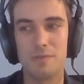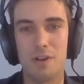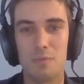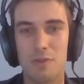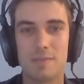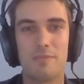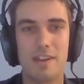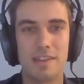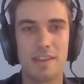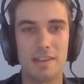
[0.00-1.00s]
what's
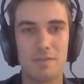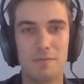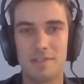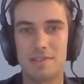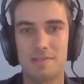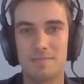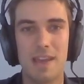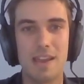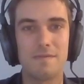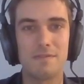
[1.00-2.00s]
breaking, what's
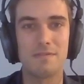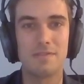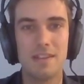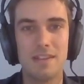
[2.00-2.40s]
painful,